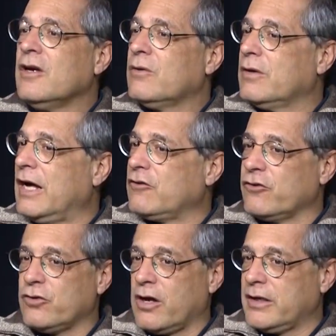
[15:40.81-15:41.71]
we're not
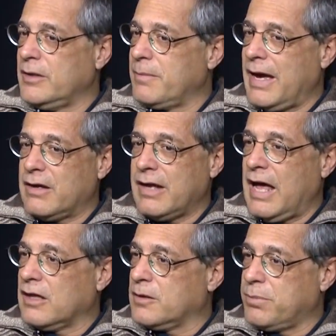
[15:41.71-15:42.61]
just talking about
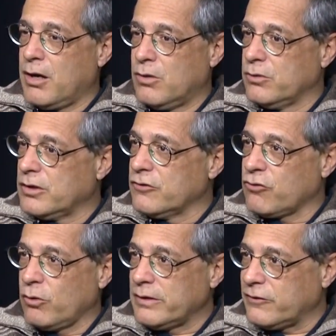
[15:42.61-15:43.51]
Al Capone
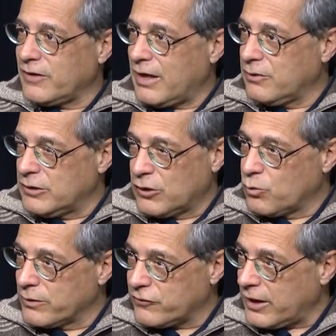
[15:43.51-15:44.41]
controlling
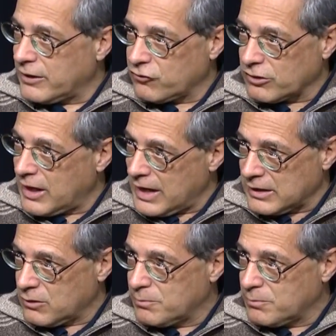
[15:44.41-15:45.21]
one side of Chicago,